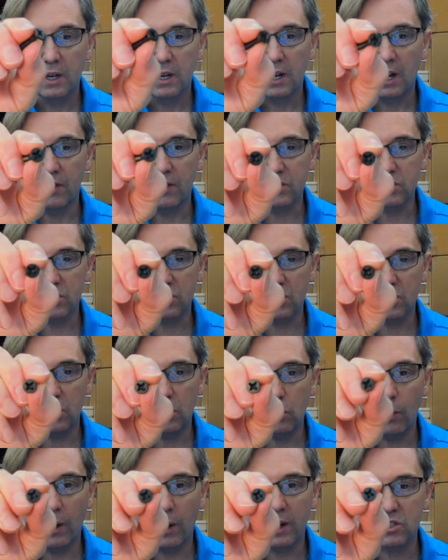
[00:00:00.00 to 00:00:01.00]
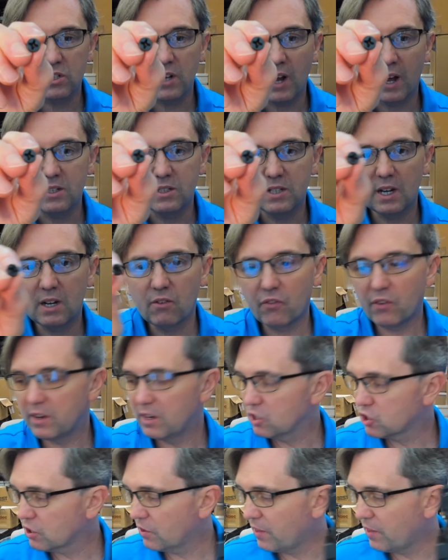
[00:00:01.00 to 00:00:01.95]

And this is the US 19 finish,